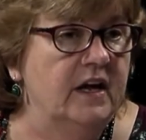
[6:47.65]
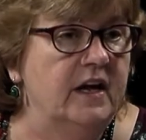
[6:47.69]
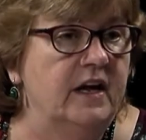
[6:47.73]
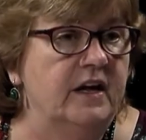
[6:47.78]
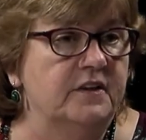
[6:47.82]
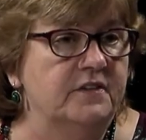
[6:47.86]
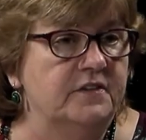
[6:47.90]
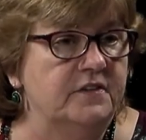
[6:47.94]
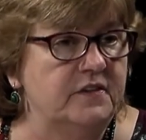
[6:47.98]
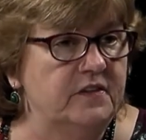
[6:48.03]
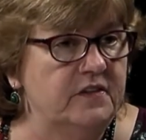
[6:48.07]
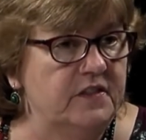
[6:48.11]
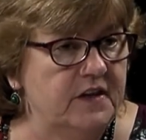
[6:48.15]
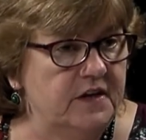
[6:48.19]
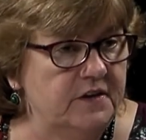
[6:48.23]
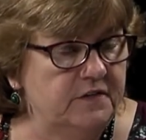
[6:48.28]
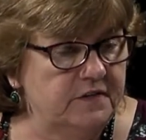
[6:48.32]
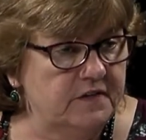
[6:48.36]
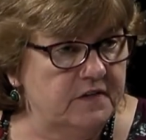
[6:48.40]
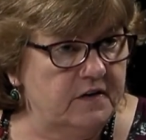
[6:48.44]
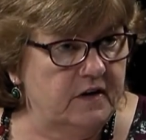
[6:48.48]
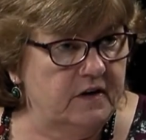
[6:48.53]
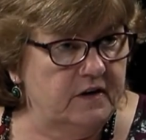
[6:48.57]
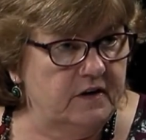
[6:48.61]
And so they
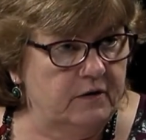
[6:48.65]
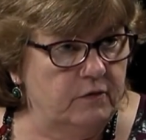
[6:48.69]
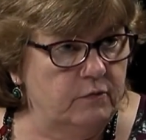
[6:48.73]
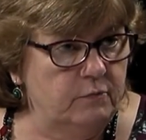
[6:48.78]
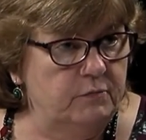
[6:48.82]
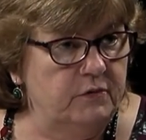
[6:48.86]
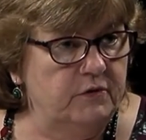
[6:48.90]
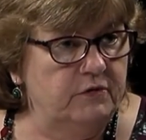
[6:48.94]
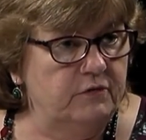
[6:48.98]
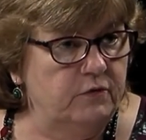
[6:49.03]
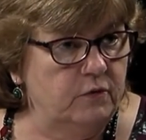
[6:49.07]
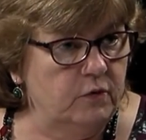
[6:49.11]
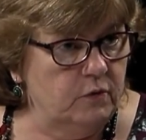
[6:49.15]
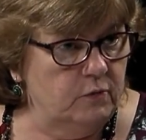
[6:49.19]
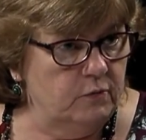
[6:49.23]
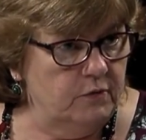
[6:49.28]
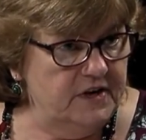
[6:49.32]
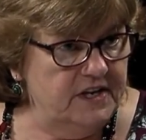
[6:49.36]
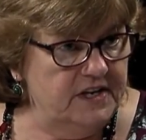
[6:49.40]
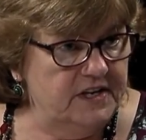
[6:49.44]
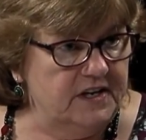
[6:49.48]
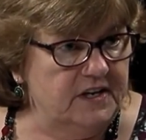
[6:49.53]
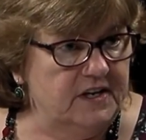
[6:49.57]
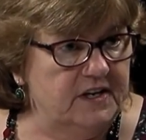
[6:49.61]
started before
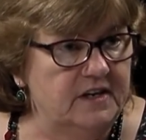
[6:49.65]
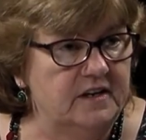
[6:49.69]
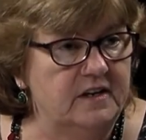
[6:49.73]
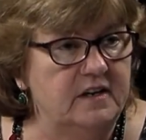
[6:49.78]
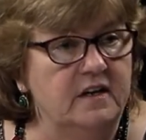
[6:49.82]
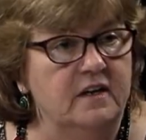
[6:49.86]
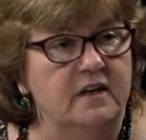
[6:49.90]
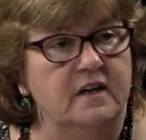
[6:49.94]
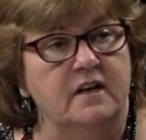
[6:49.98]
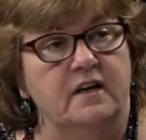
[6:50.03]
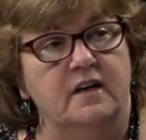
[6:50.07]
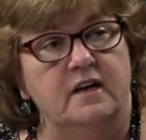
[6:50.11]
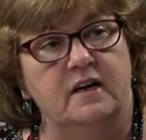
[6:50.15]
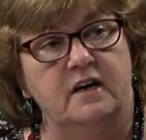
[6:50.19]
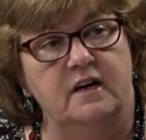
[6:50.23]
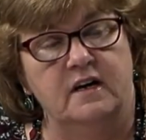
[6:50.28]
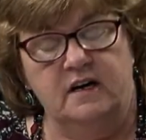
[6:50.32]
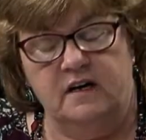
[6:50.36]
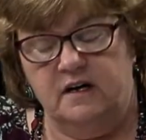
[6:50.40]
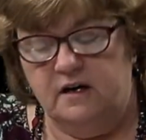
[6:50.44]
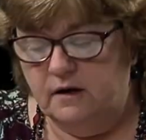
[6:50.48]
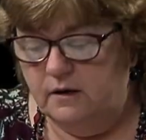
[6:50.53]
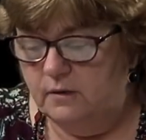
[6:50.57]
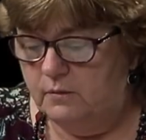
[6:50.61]
we did.
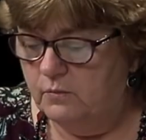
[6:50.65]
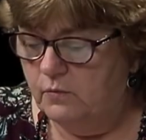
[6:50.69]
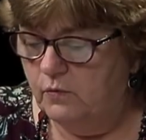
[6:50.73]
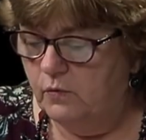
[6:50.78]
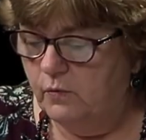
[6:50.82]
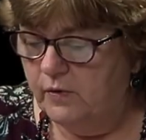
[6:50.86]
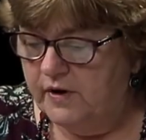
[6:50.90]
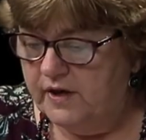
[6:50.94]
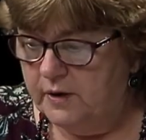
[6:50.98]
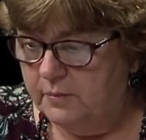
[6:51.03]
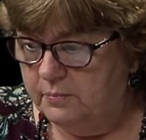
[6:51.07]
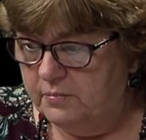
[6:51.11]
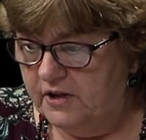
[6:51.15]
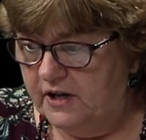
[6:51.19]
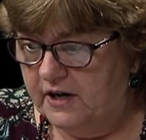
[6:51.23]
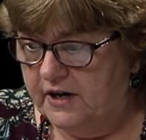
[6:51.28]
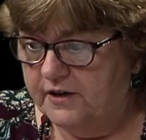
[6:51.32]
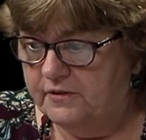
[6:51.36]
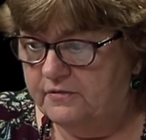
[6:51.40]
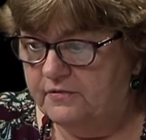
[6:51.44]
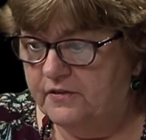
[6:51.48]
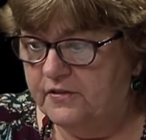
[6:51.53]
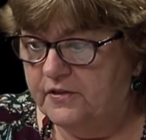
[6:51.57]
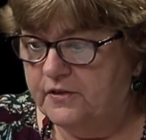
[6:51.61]
Um, we
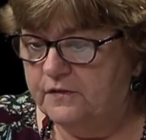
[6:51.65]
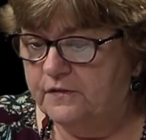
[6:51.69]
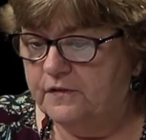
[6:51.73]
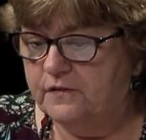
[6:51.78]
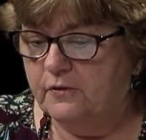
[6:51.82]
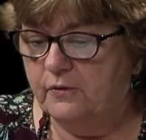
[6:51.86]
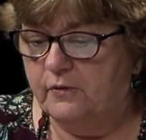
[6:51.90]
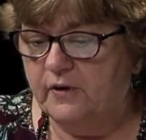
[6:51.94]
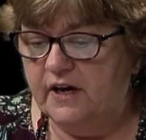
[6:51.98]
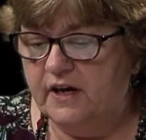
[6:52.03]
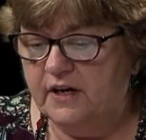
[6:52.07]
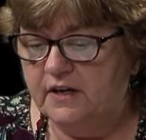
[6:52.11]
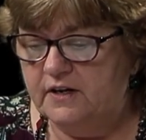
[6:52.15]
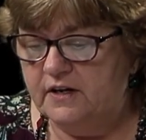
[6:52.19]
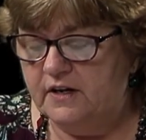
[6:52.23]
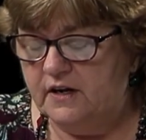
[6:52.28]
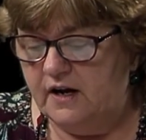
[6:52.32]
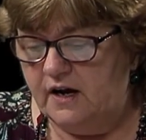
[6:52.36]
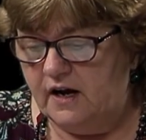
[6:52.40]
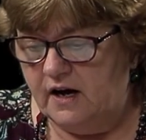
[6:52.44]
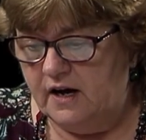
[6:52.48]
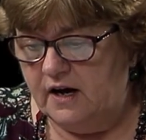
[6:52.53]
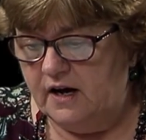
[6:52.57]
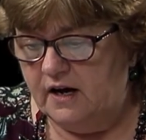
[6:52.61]
applied for this grant
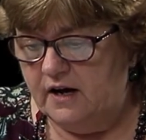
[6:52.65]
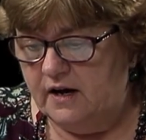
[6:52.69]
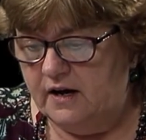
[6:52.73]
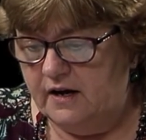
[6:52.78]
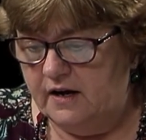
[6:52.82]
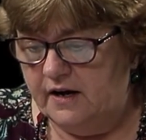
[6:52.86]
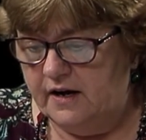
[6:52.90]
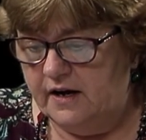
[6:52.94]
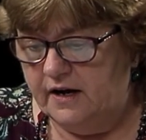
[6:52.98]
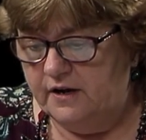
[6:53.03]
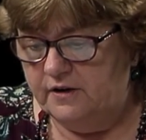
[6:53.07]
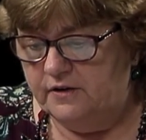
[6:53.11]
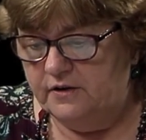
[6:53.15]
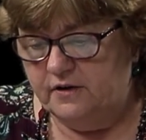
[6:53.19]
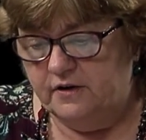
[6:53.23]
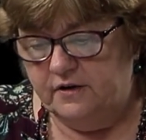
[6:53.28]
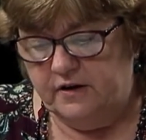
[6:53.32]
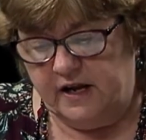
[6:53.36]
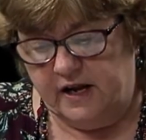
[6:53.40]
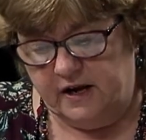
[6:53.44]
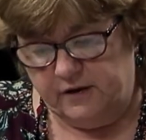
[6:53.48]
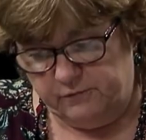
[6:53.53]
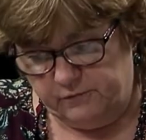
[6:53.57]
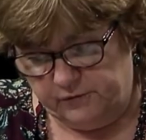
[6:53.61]
uh, in,
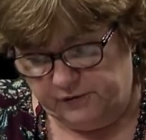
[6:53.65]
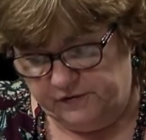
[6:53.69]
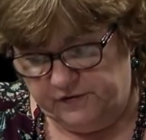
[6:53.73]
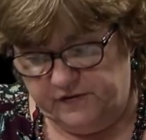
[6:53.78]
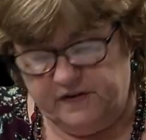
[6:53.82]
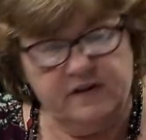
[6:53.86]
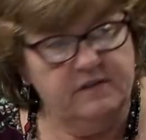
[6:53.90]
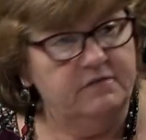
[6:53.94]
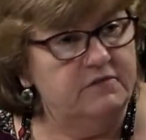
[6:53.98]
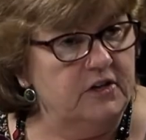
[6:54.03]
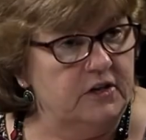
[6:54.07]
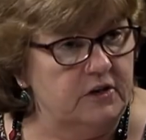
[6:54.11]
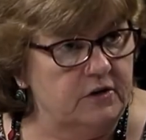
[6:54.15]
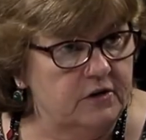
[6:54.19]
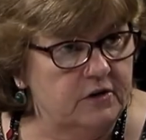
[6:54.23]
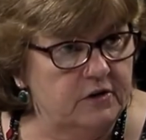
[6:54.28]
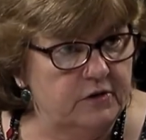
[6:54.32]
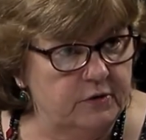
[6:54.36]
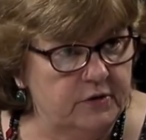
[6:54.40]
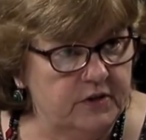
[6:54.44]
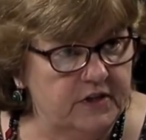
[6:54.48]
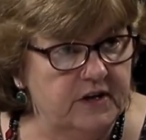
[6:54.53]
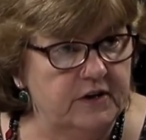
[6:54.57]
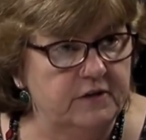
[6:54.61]
and received it in
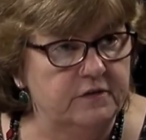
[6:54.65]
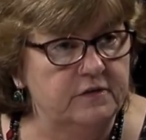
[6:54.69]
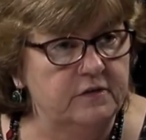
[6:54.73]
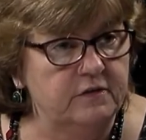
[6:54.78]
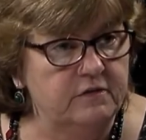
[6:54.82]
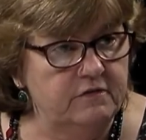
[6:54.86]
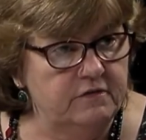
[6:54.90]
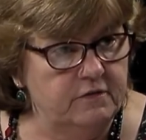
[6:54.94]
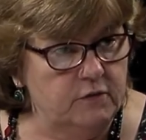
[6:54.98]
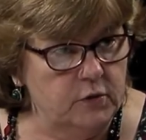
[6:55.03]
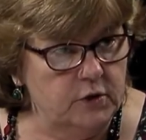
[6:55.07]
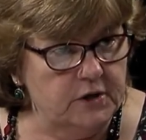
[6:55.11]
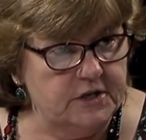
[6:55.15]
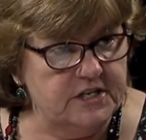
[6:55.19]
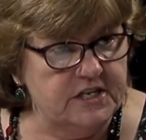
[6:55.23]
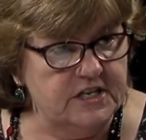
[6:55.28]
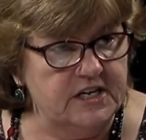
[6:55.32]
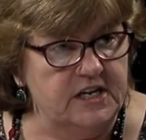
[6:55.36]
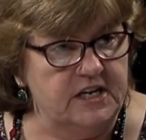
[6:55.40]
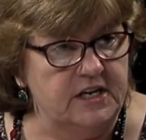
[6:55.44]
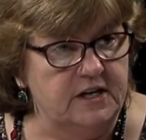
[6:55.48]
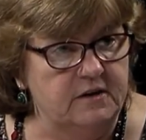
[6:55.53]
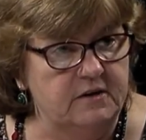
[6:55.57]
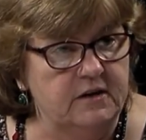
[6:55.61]

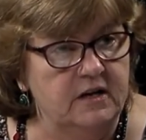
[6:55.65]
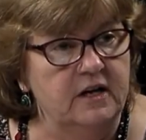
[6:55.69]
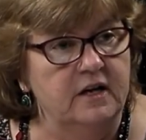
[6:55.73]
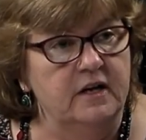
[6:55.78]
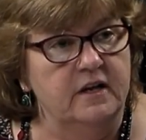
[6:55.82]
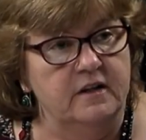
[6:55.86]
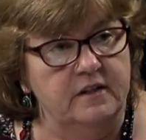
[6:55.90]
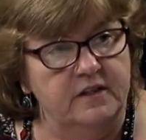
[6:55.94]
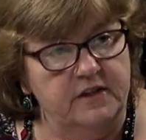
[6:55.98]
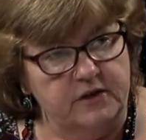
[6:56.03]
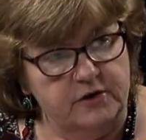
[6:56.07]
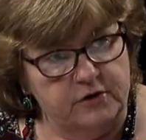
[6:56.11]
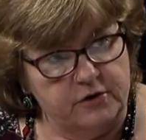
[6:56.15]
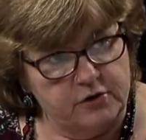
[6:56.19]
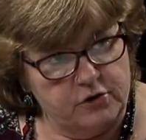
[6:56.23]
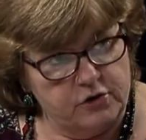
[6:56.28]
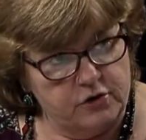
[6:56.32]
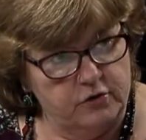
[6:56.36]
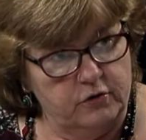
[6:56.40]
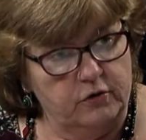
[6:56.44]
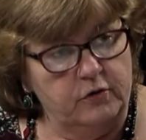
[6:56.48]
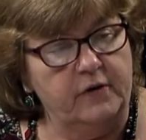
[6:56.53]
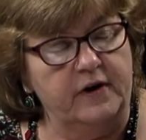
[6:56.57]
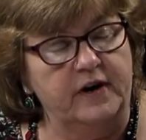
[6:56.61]
2014, the
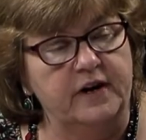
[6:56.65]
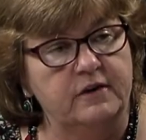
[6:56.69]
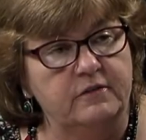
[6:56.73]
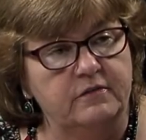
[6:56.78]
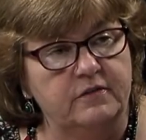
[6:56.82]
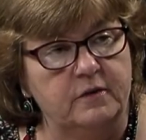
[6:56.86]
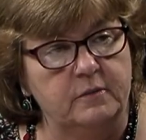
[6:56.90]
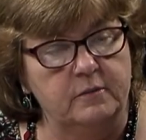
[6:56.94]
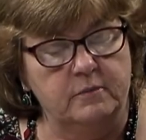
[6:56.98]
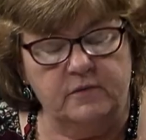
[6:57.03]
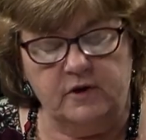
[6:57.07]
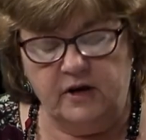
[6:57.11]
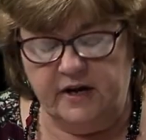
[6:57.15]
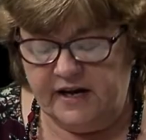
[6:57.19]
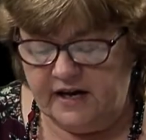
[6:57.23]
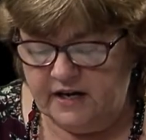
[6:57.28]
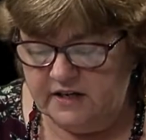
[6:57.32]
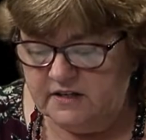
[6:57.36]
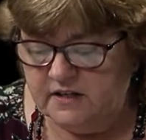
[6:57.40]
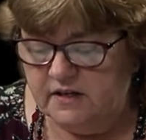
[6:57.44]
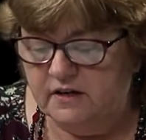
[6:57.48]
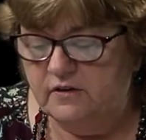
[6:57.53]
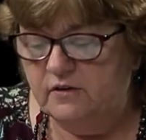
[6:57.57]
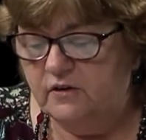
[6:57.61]
initial grant from
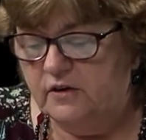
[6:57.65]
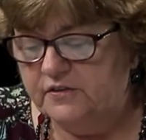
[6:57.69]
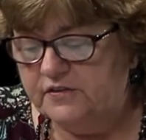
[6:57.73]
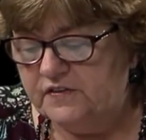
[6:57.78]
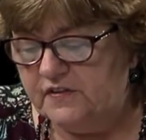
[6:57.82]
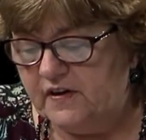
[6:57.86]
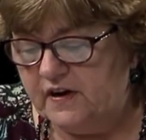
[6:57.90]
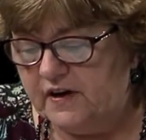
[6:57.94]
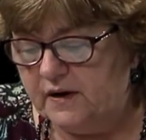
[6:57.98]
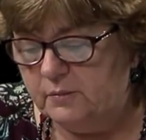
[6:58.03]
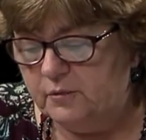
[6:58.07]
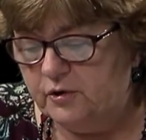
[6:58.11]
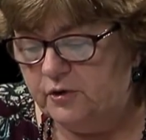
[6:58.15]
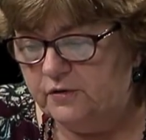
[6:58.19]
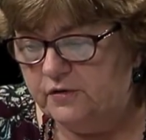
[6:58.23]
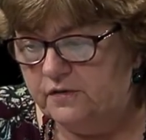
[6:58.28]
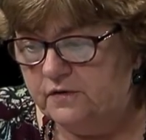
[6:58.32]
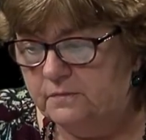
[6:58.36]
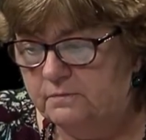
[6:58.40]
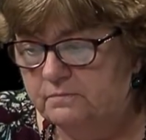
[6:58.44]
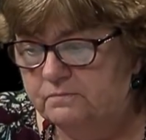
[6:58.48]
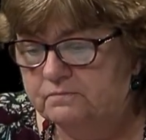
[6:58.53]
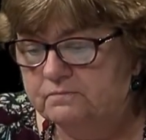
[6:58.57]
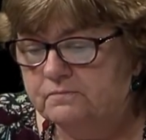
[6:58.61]
Act on
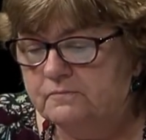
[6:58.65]
Alzheimer's.